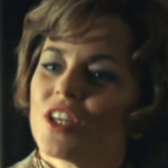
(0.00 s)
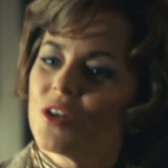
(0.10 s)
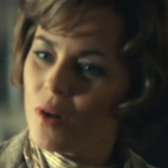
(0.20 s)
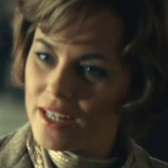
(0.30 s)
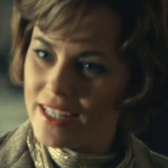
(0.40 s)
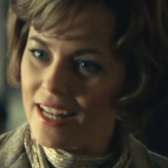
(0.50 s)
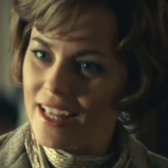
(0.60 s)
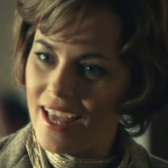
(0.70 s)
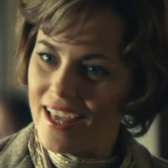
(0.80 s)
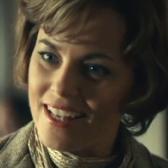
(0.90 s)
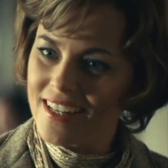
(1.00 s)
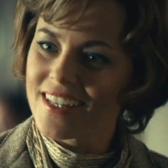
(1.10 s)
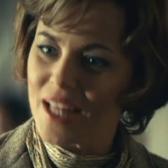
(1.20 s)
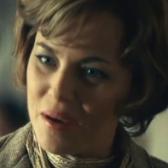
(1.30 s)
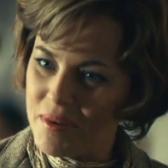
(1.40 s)
You want to get ahead,
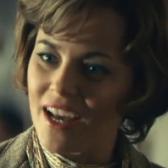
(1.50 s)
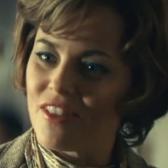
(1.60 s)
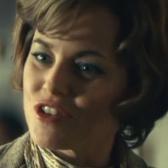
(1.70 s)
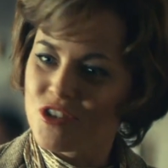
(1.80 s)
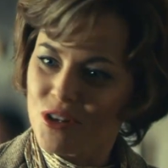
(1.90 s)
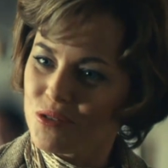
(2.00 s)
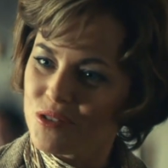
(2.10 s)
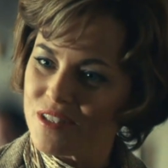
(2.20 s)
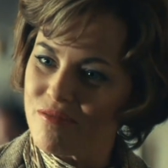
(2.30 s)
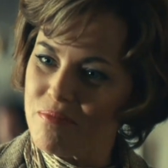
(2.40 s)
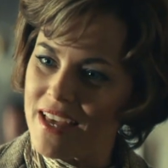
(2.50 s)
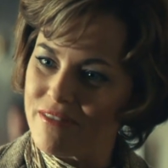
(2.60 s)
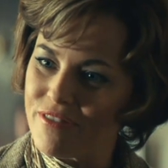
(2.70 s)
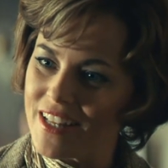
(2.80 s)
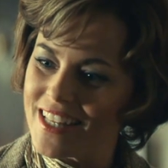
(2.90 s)
climbing on the shoulders of
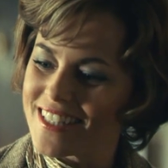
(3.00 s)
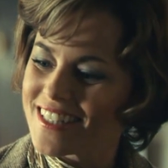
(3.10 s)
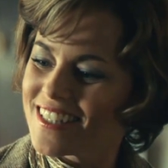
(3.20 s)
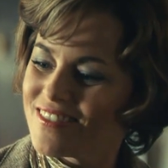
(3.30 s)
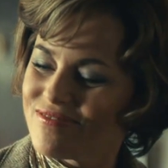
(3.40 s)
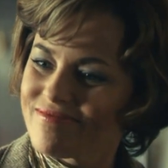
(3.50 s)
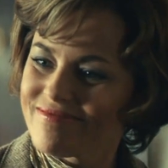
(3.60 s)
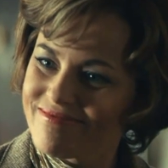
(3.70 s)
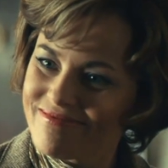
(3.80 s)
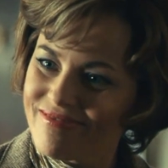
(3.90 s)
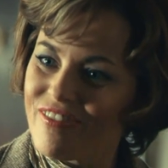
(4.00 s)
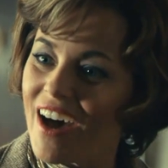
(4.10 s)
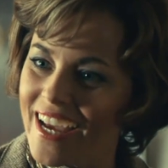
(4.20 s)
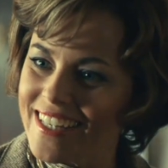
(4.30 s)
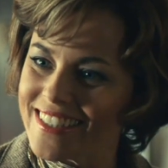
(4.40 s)
men, Phyllis?
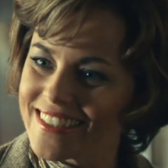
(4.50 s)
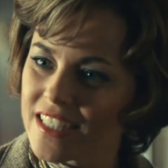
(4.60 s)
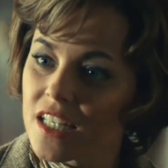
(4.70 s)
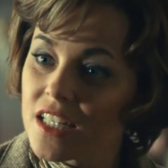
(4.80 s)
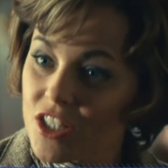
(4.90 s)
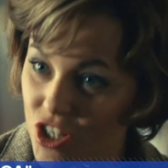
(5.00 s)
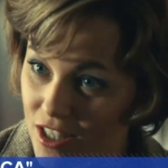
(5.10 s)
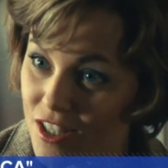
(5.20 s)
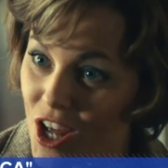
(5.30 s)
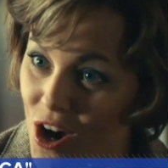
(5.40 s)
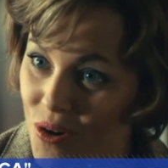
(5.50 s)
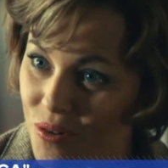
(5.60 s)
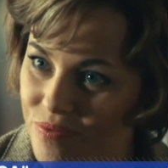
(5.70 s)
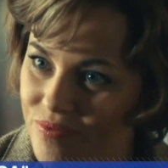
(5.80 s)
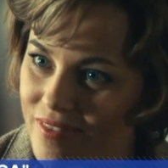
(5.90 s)
Fine. Just know,
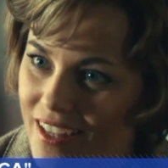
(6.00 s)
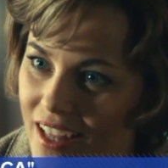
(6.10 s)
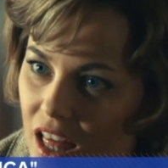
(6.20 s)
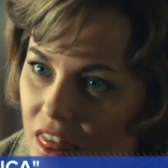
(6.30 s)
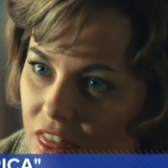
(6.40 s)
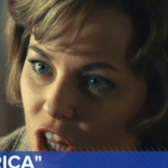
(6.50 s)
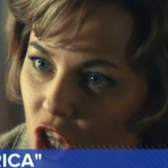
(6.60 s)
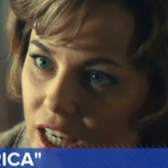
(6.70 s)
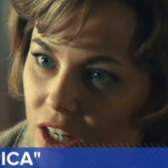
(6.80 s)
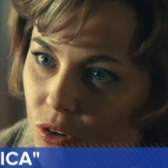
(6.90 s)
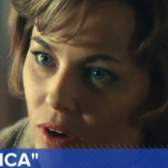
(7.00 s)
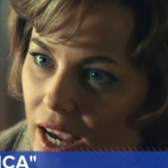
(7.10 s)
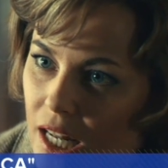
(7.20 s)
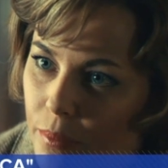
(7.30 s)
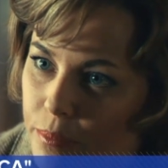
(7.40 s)
they're looking
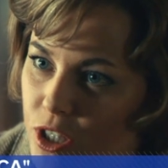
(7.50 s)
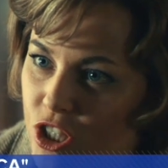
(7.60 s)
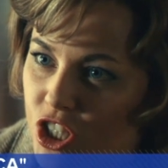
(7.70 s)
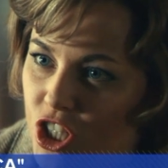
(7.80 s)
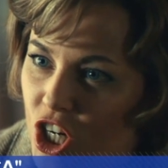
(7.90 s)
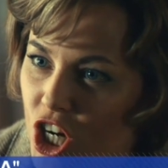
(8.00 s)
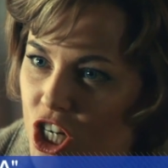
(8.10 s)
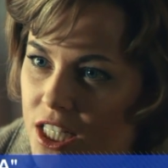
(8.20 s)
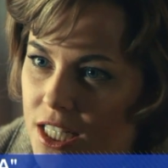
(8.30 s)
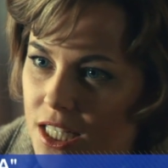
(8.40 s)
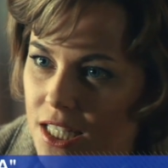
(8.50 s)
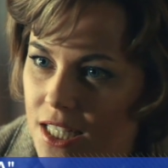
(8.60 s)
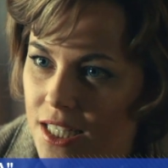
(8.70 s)
right up your skirt.